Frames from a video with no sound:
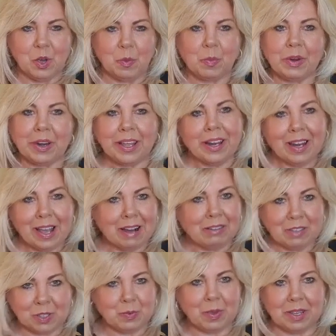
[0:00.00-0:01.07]
But in our
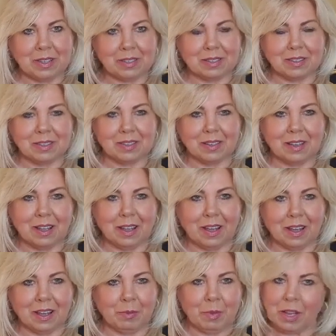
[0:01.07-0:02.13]
space,
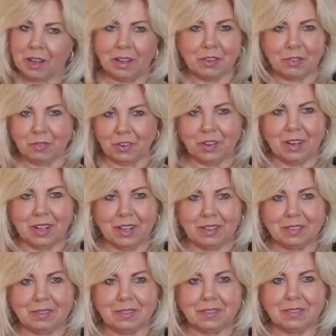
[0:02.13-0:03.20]
I'm not on the front line.
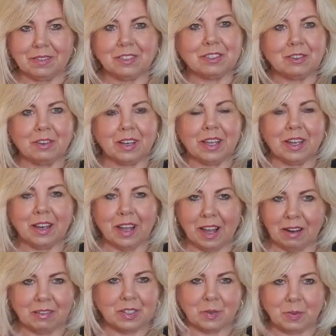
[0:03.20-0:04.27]
So in
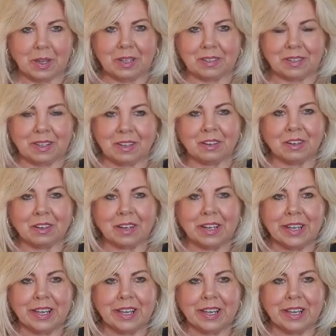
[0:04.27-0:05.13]
our space here,